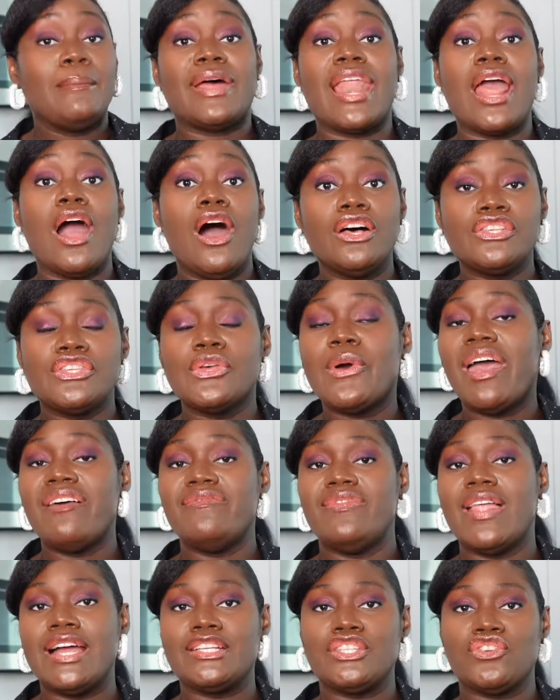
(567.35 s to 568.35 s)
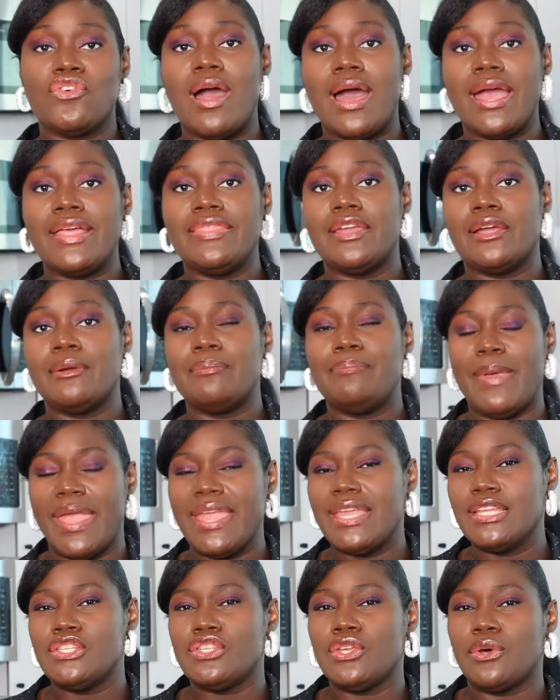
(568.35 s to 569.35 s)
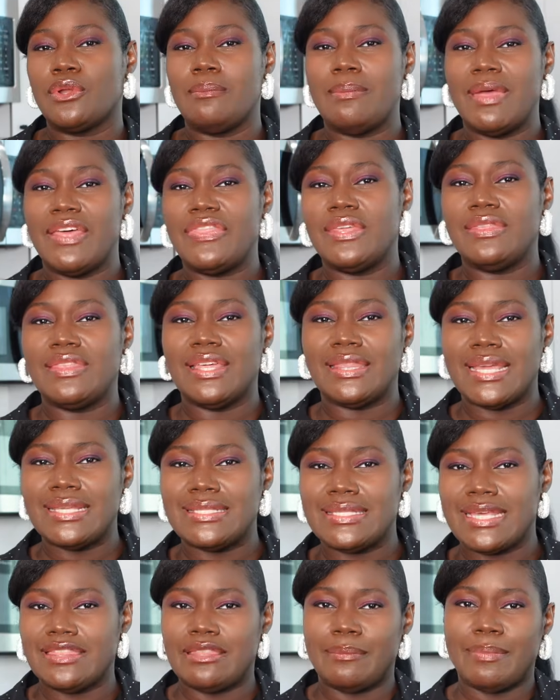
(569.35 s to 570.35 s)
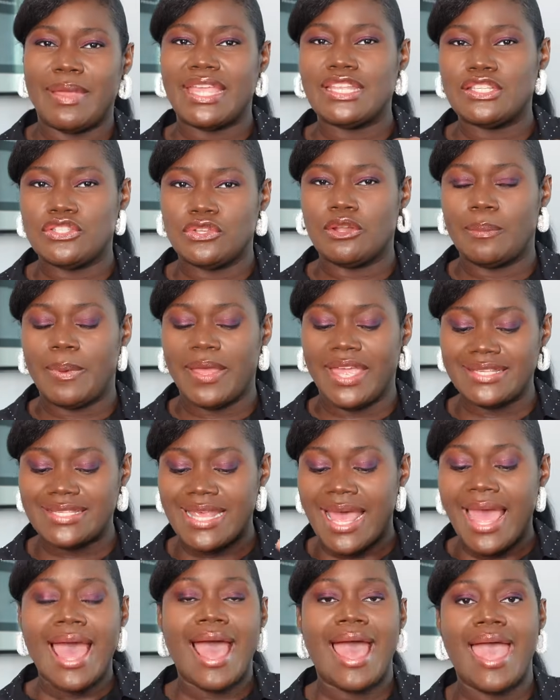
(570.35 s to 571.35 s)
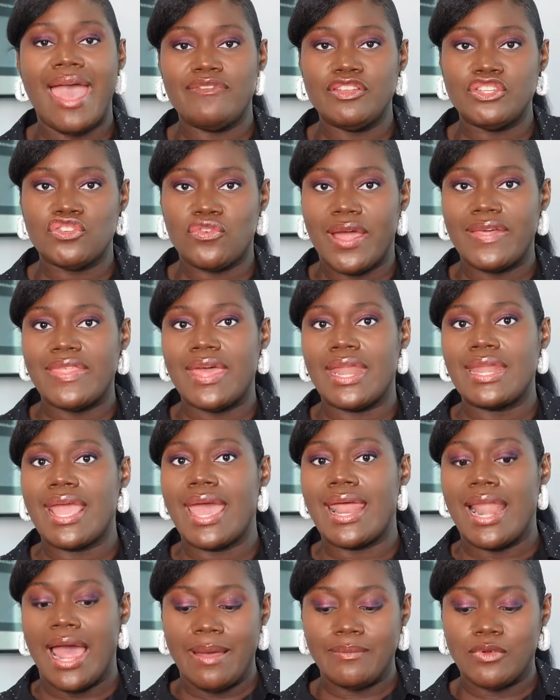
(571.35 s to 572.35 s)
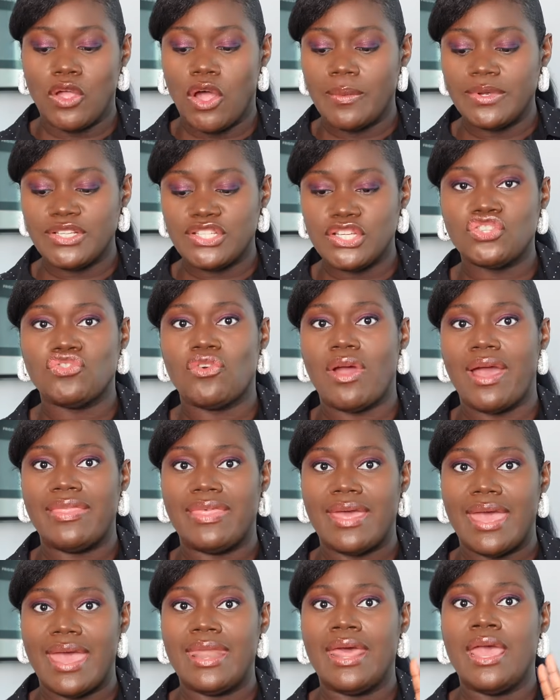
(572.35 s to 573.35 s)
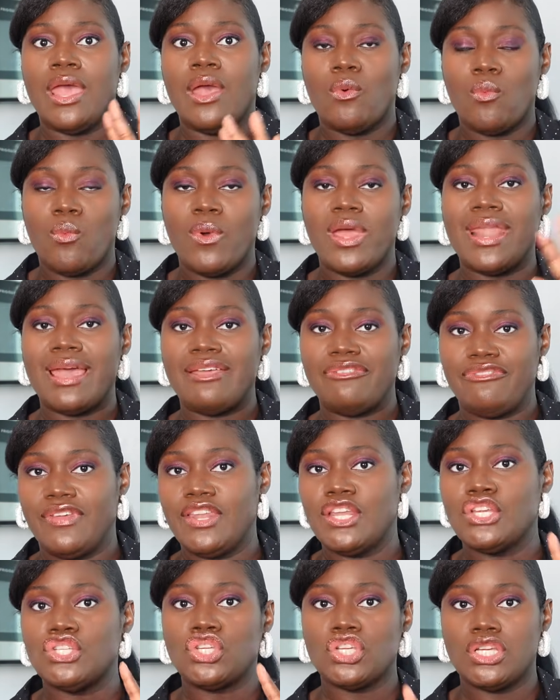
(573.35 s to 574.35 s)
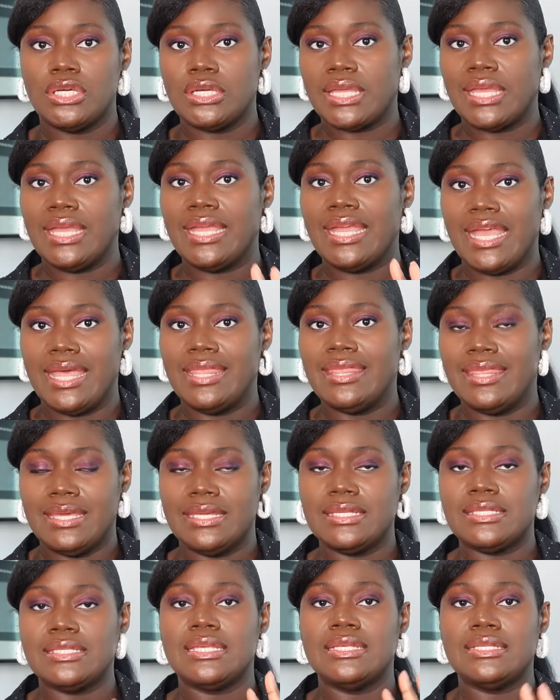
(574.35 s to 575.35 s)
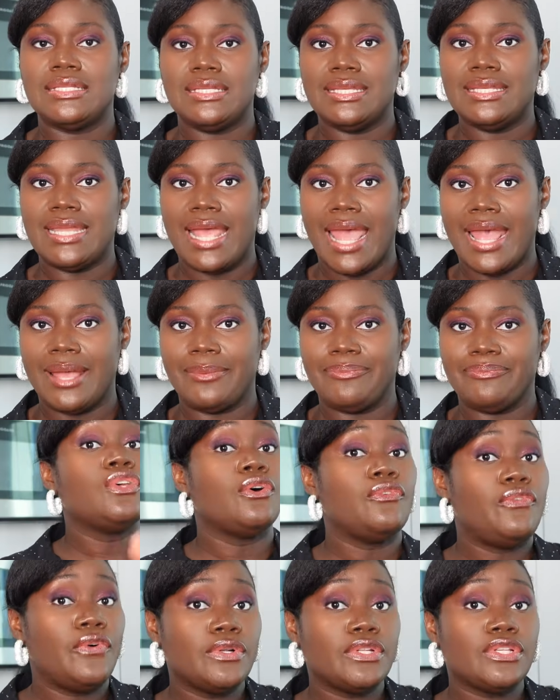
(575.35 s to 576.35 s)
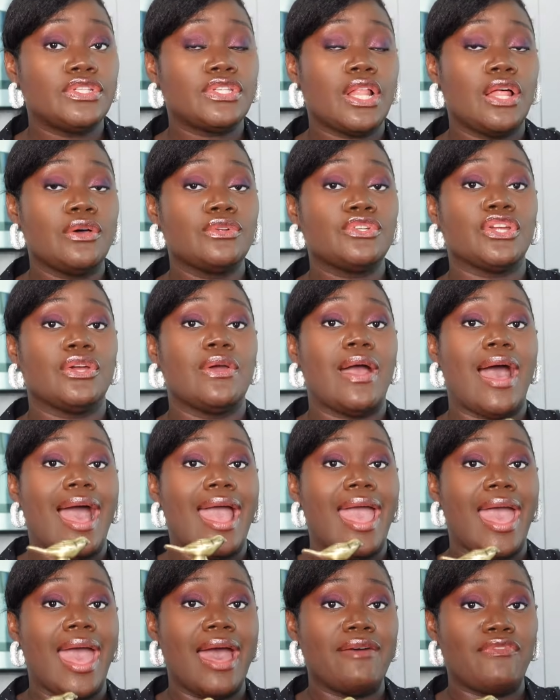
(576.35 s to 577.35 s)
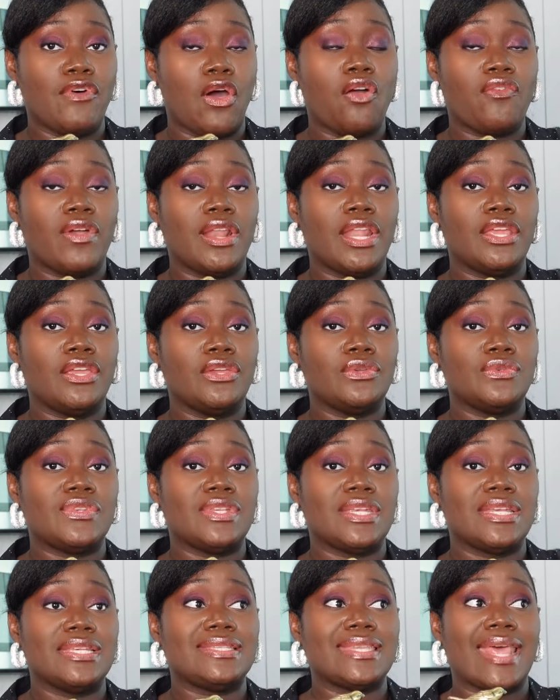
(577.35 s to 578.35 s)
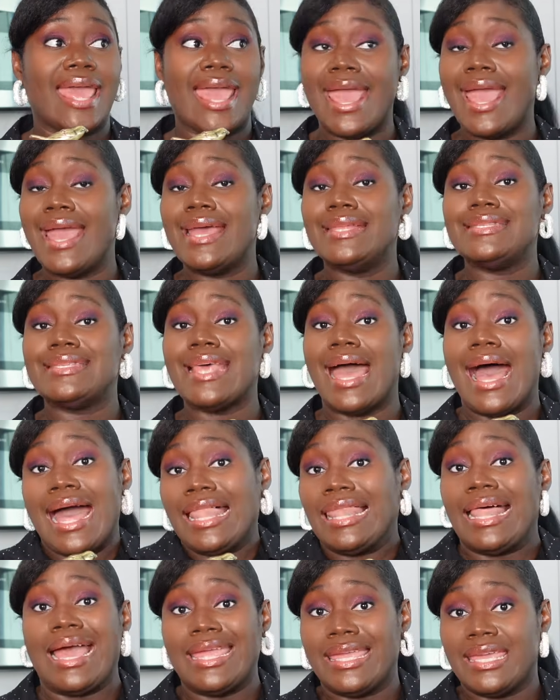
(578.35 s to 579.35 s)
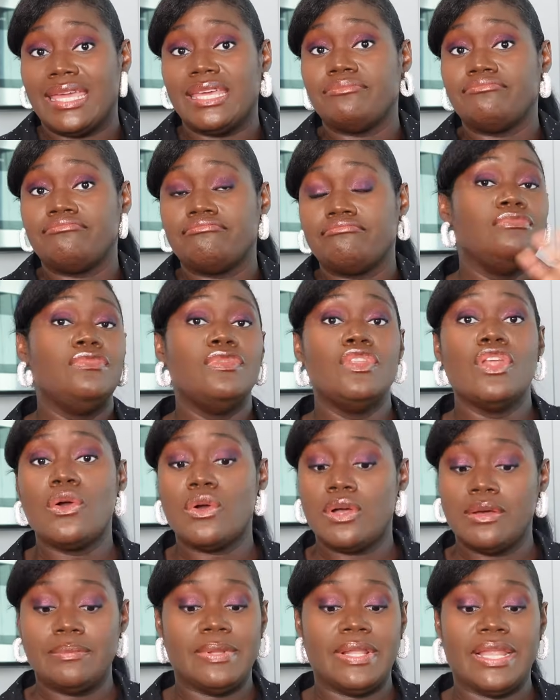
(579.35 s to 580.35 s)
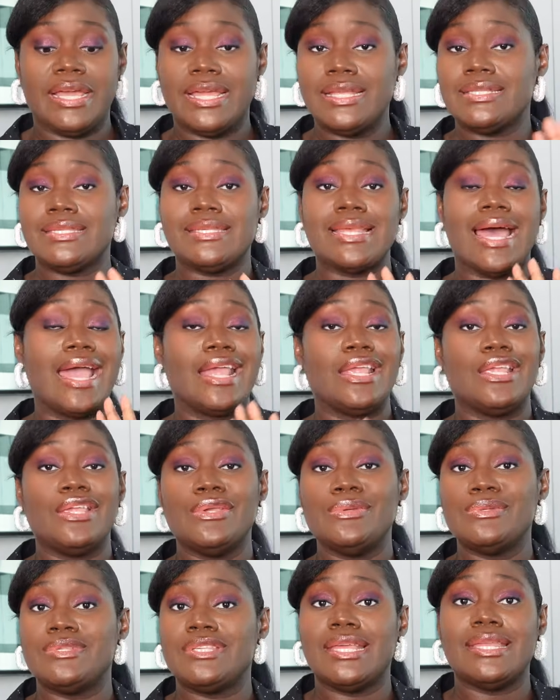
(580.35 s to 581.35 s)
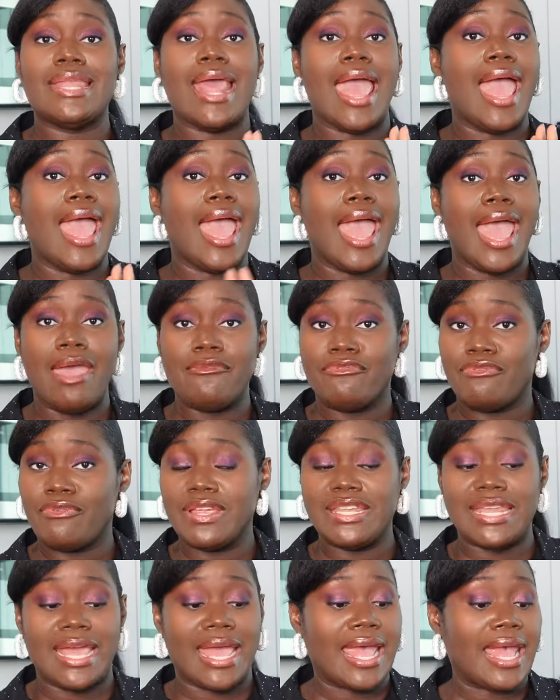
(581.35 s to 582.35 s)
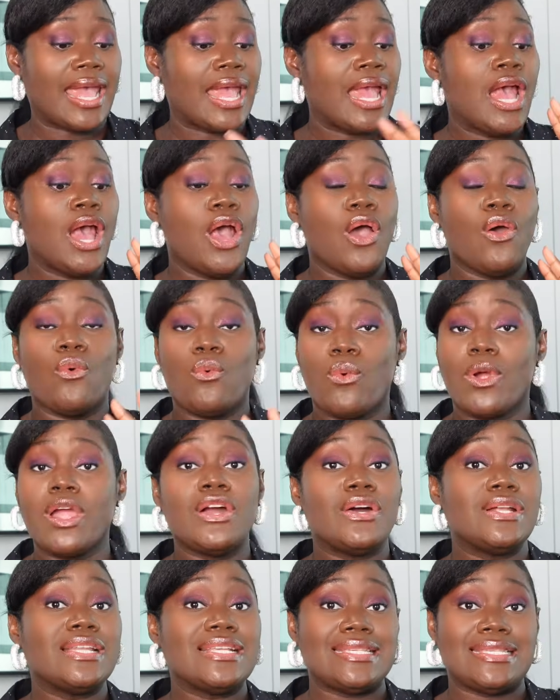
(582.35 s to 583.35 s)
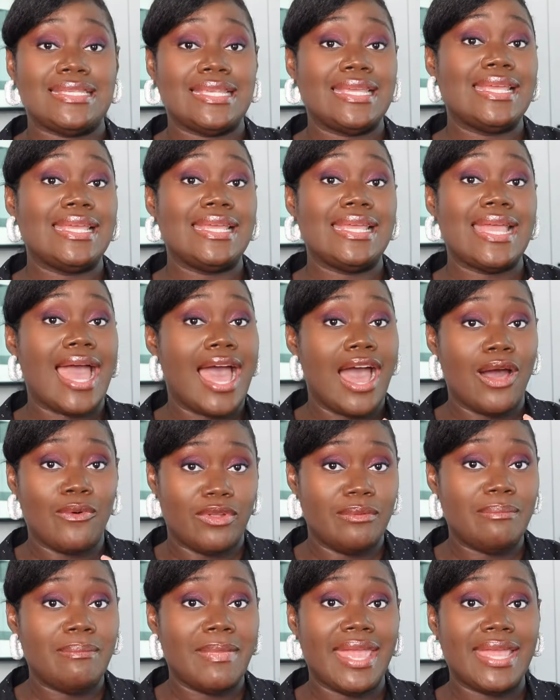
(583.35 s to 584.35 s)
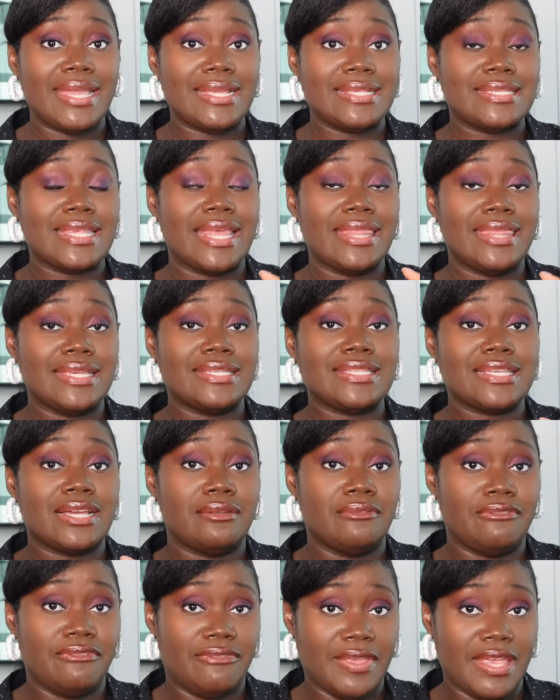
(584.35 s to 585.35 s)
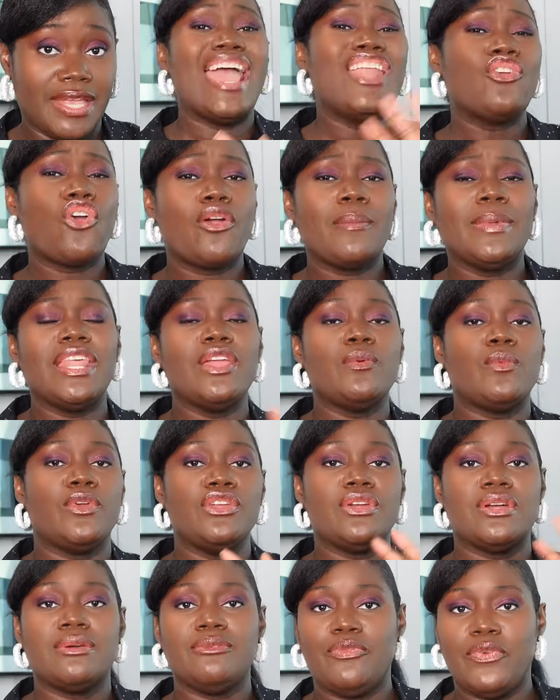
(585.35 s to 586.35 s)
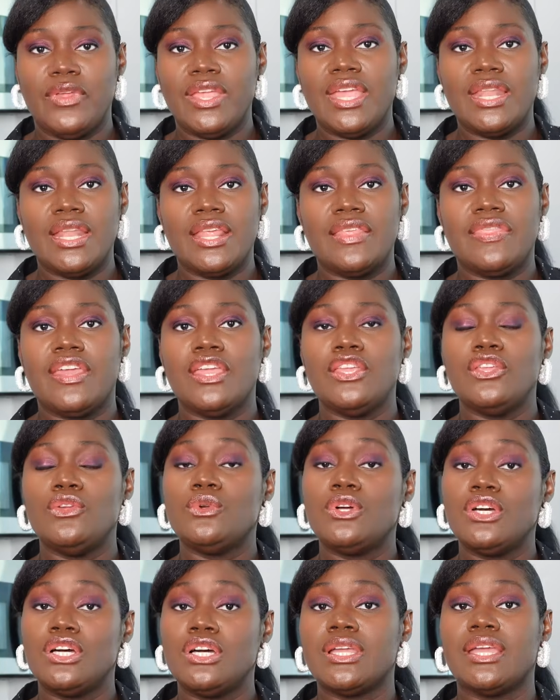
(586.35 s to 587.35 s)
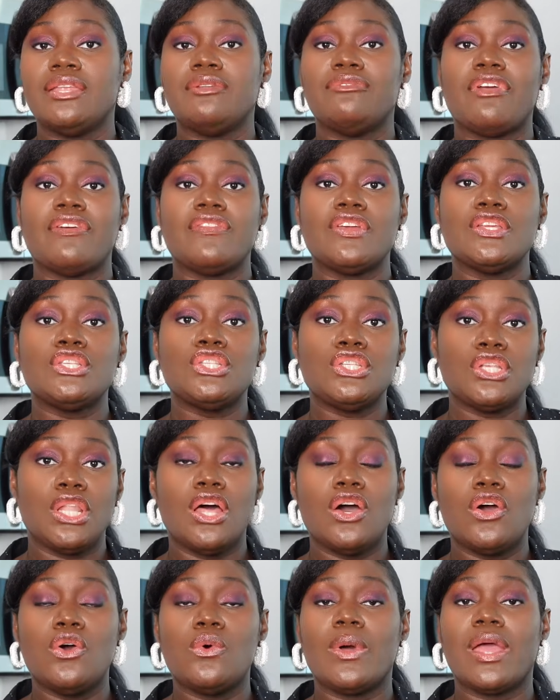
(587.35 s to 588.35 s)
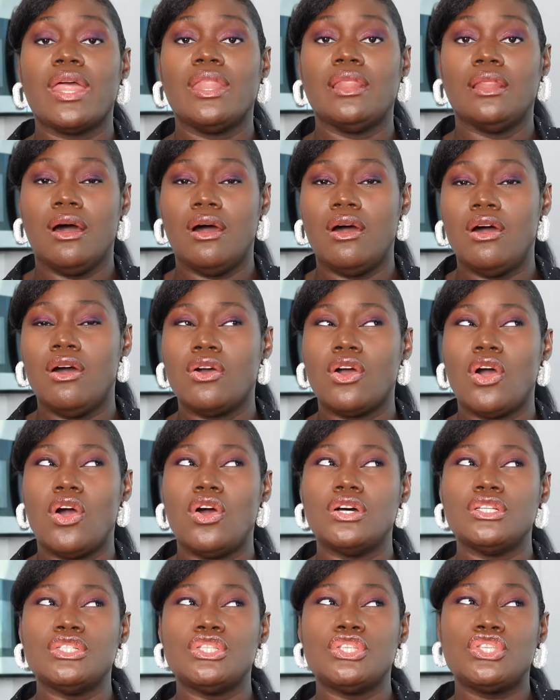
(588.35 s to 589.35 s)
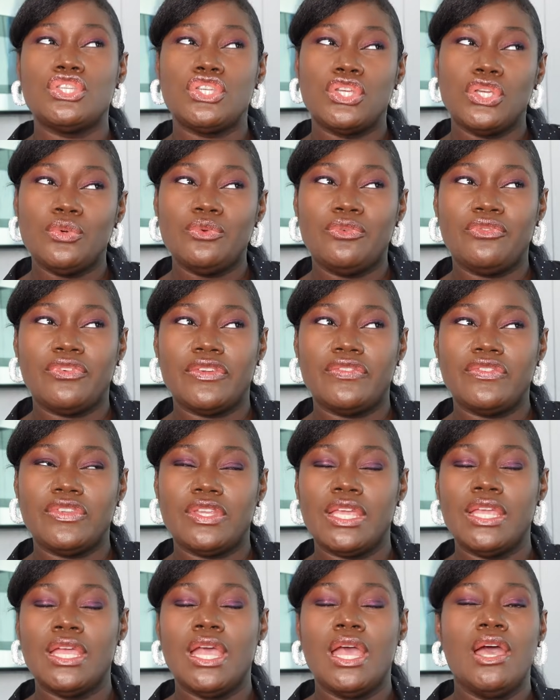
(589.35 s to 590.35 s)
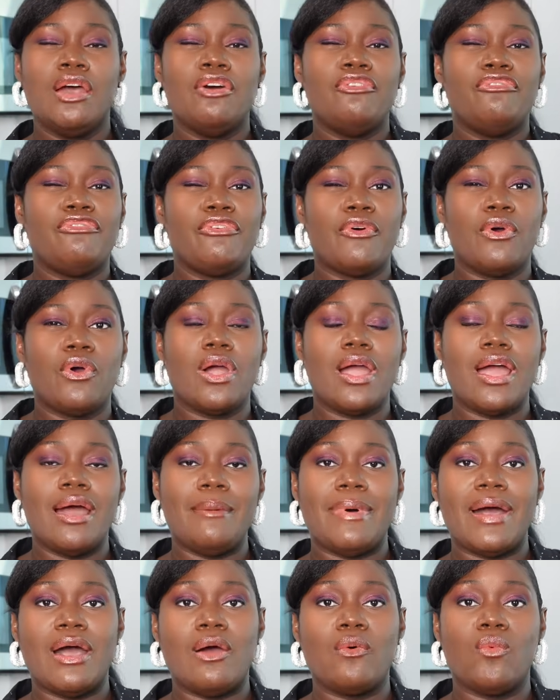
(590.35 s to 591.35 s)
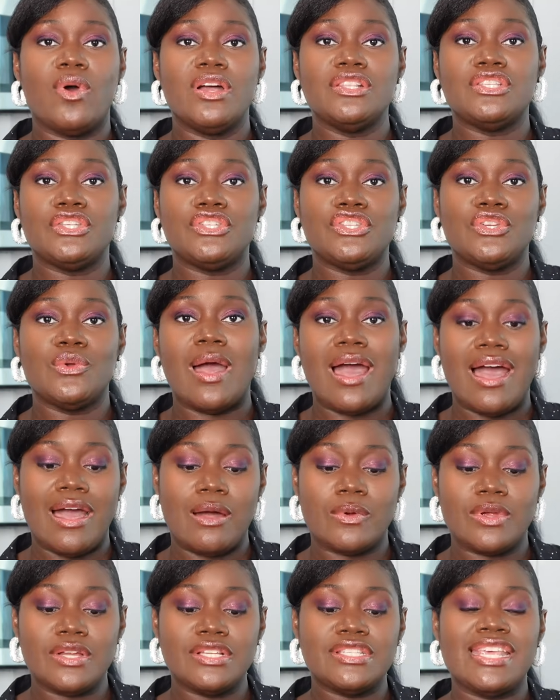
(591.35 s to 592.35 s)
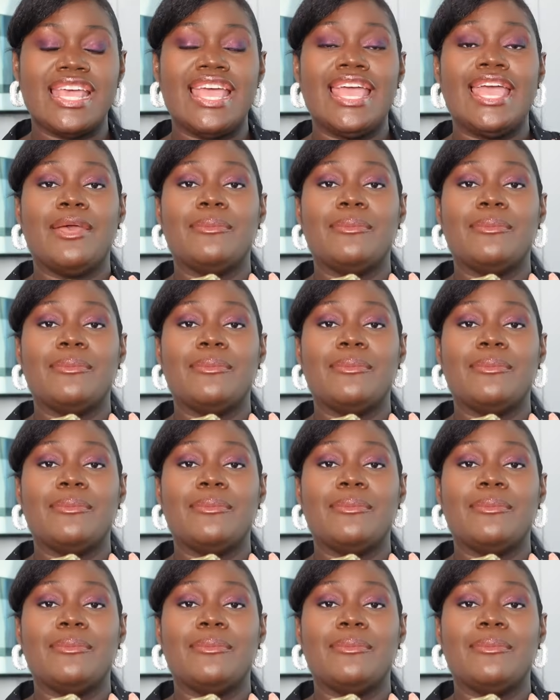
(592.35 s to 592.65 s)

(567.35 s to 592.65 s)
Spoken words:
But I also have not tried their baking soda method that they said, the baking soda paste. I haven't tried that yet. I'm going to try that when I finish cooking in this today. So full disclosure, I have already used this and I like it. No complaints, I use it every day. We're gonna see how it makes this confit. And normally when you confit anything, you cook it very slow and long on 250 for about 1 to 2 hours.